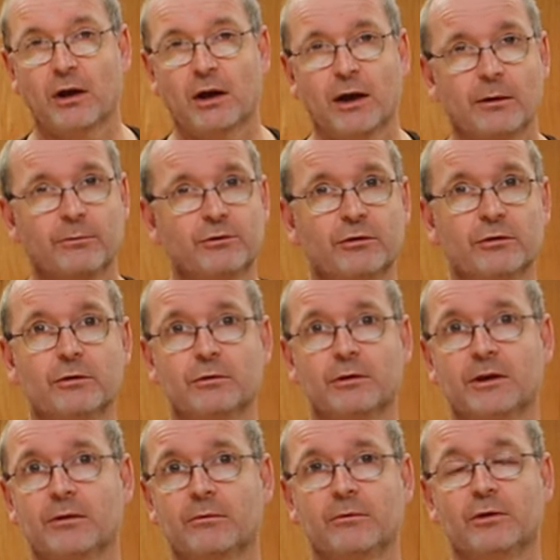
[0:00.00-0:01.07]

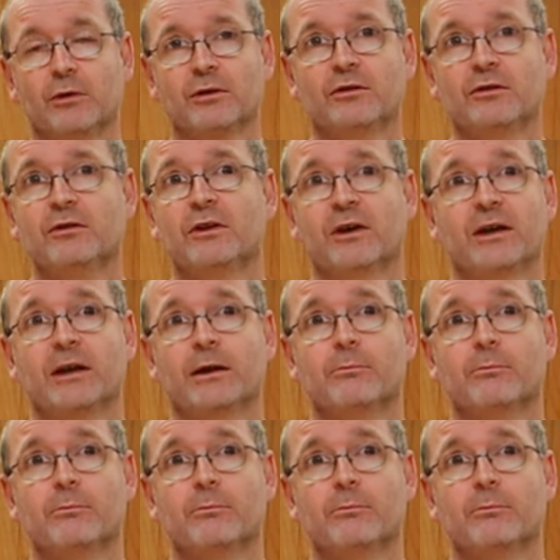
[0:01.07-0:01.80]
absolutely night and day